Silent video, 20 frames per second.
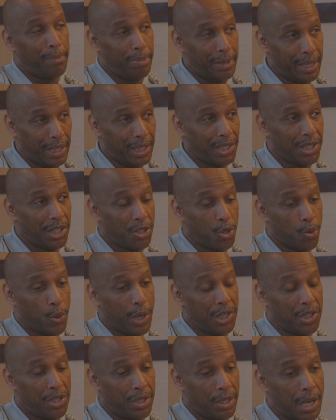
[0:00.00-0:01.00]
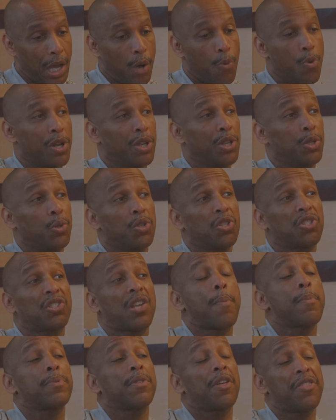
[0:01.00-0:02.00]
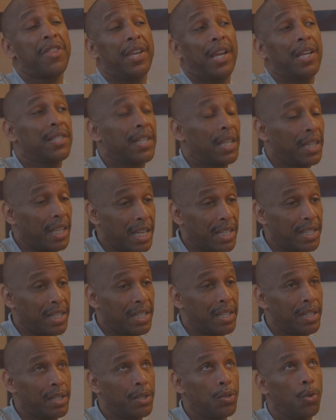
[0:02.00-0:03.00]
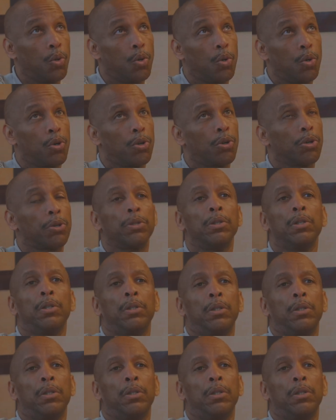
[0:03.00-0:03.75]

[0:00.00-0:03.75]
a blending situation, I want to do some of the things that they did, or